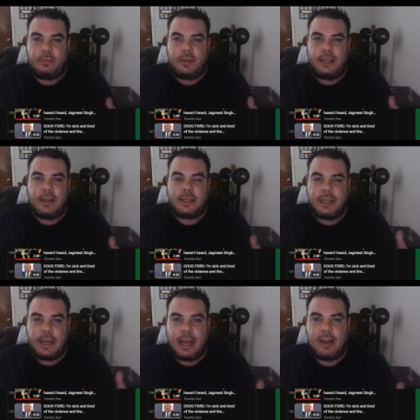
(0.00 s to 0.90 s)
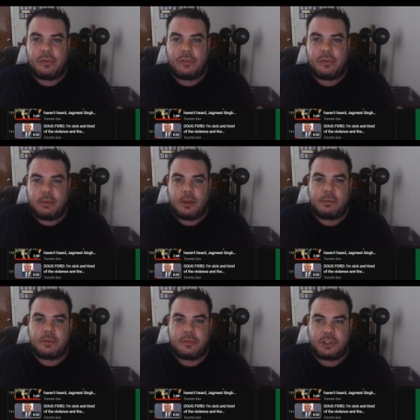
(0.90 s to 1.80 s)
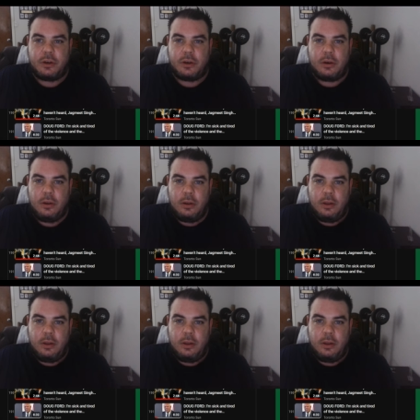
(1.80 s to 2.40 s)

he likes to get after it sometimes for sure.